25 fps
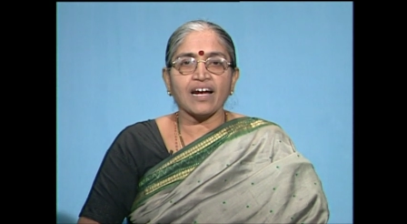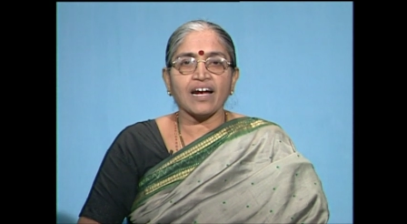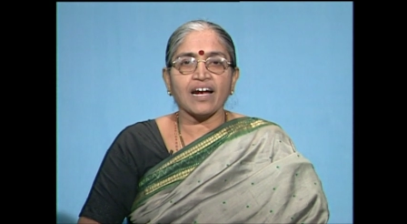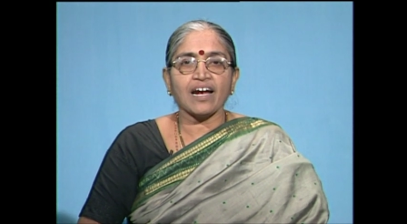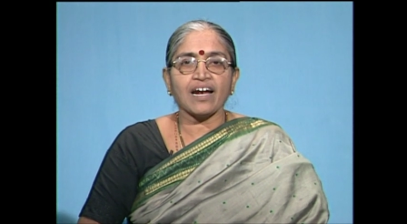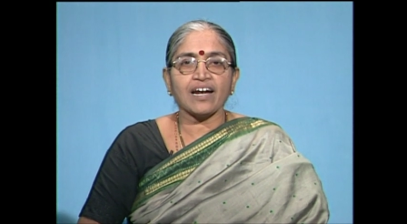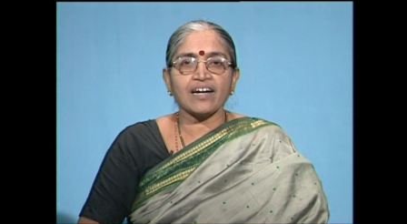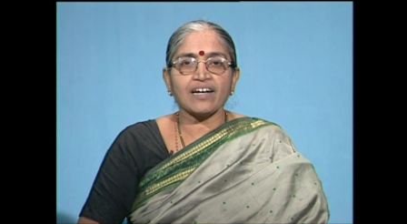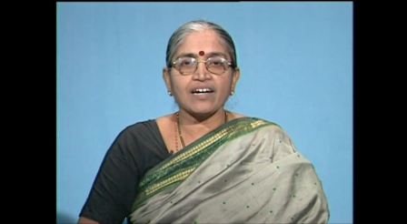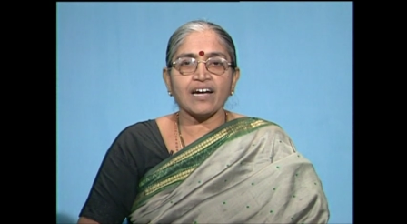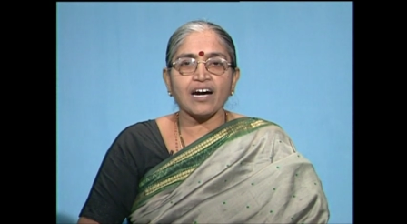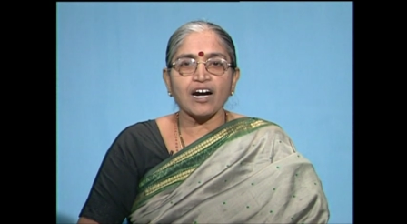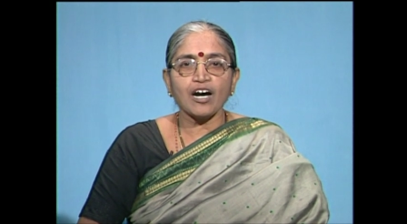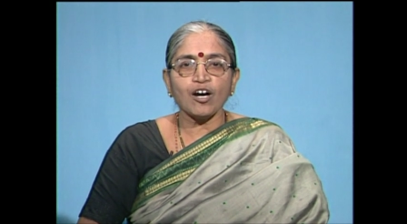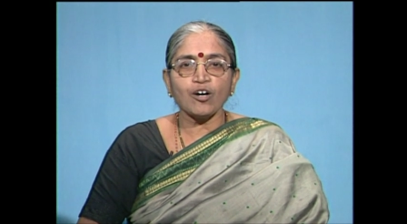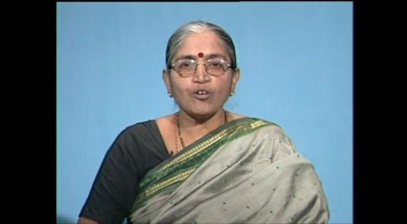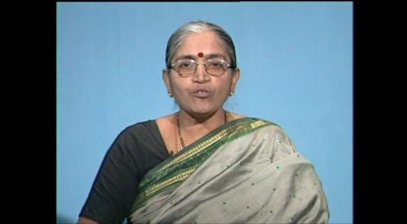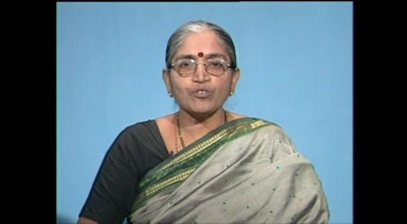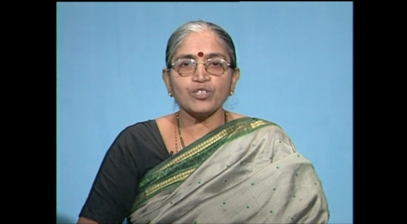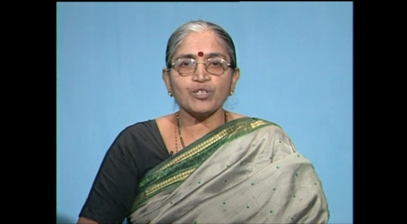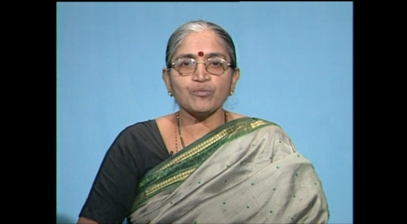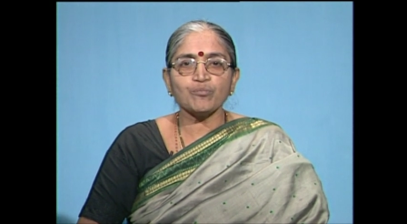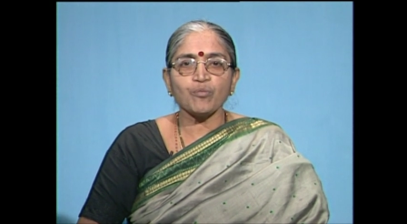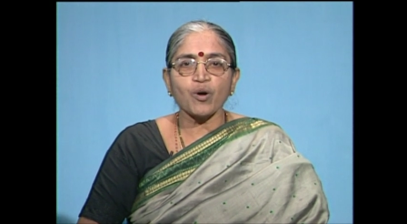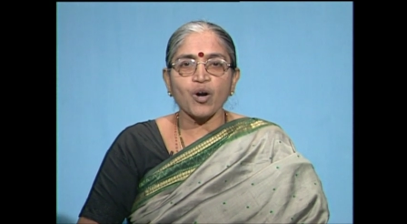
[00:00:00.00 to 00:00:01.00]
and
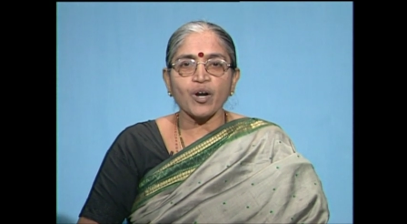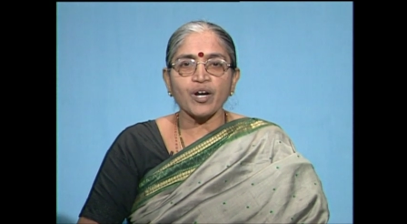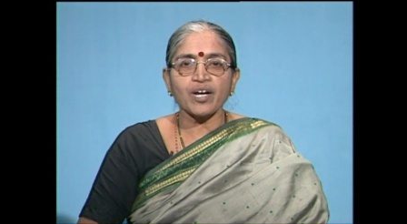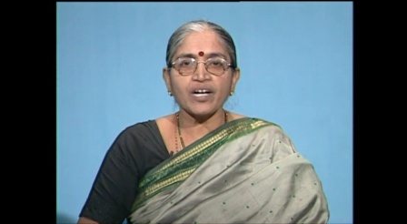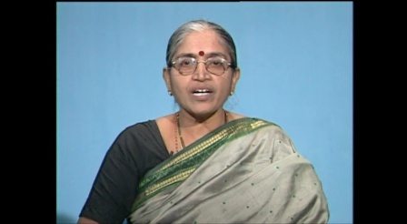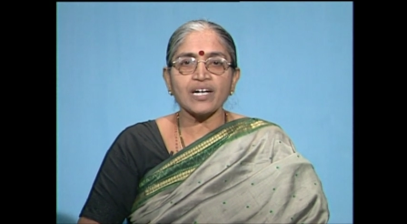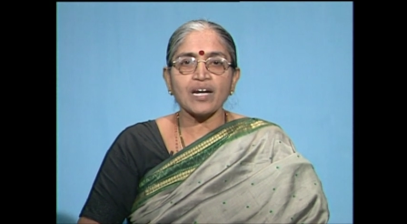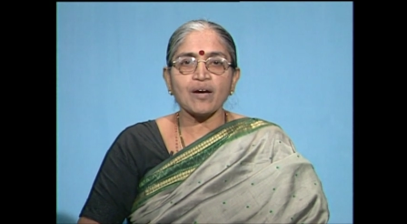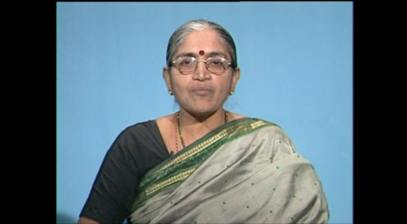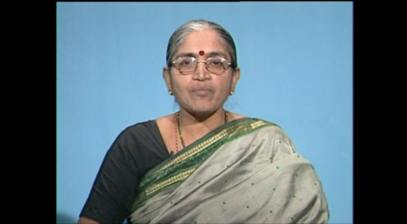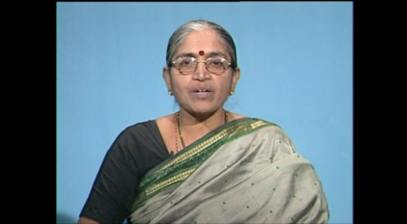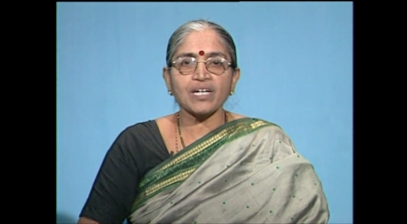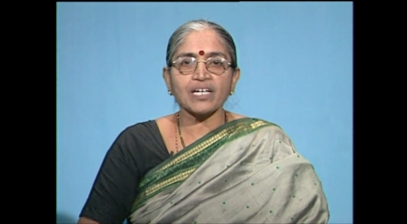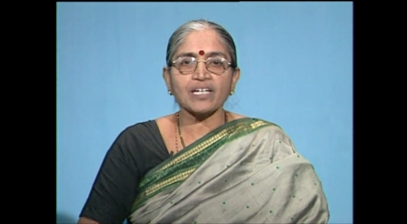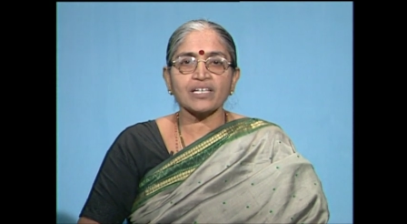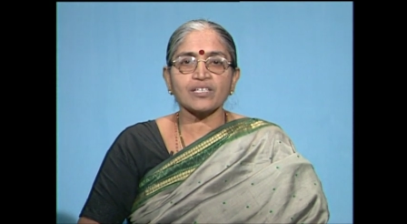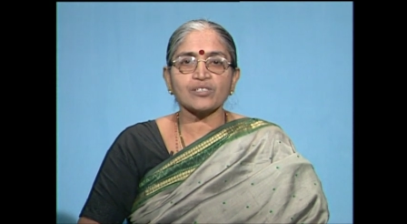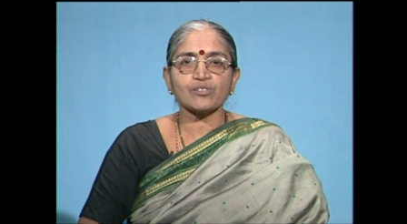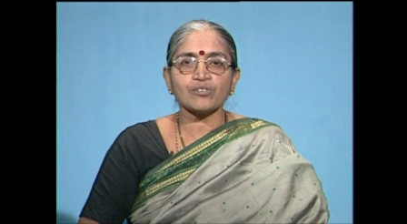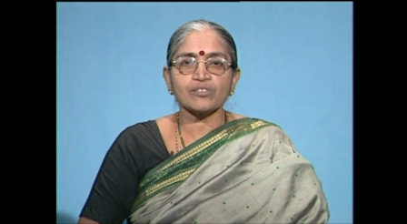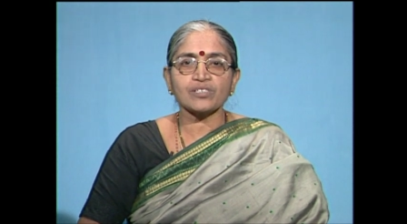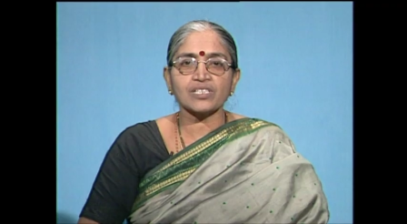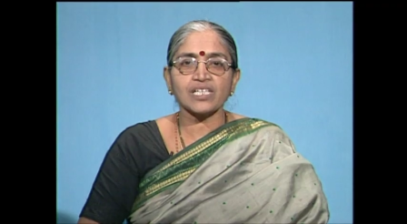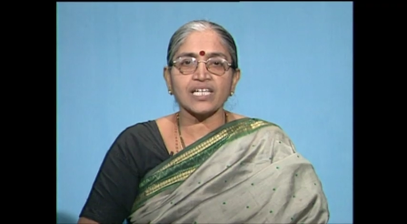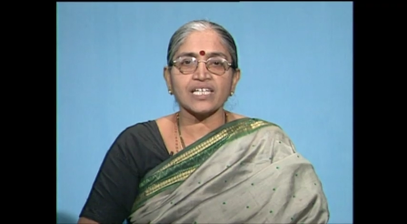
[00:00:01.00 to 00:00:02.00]
how the modern
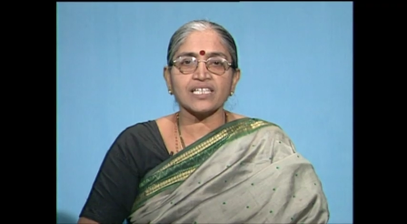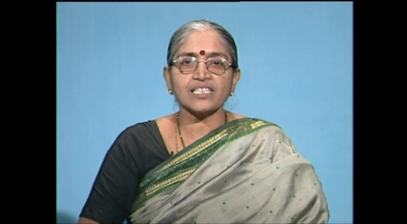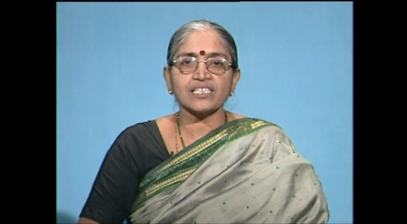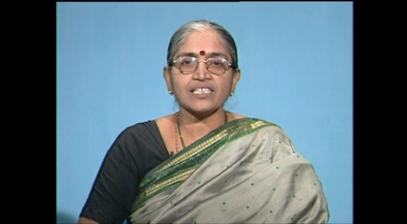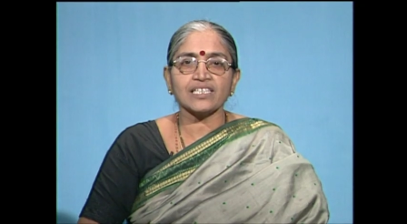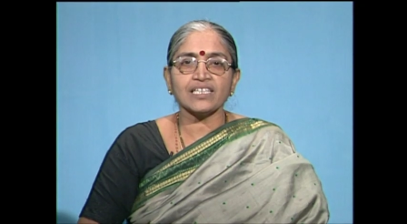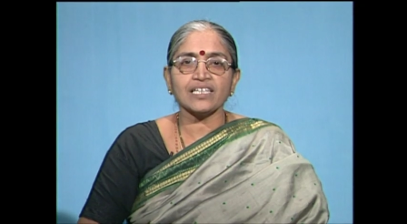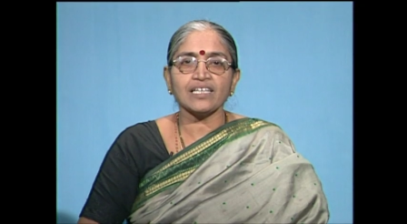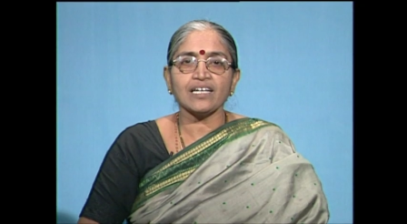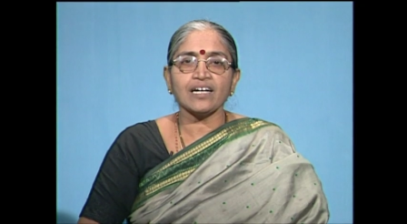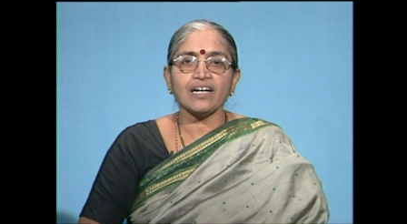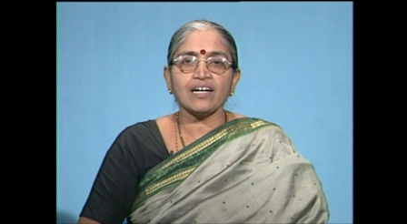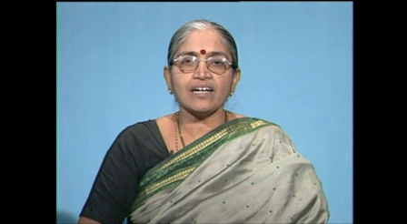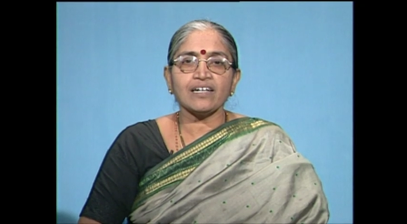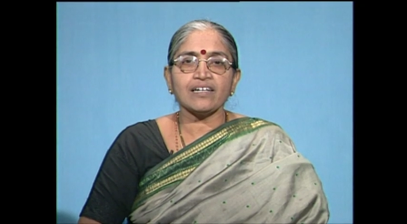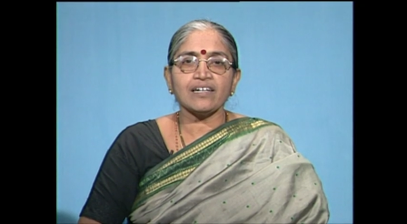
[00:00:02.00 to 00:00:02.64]
American society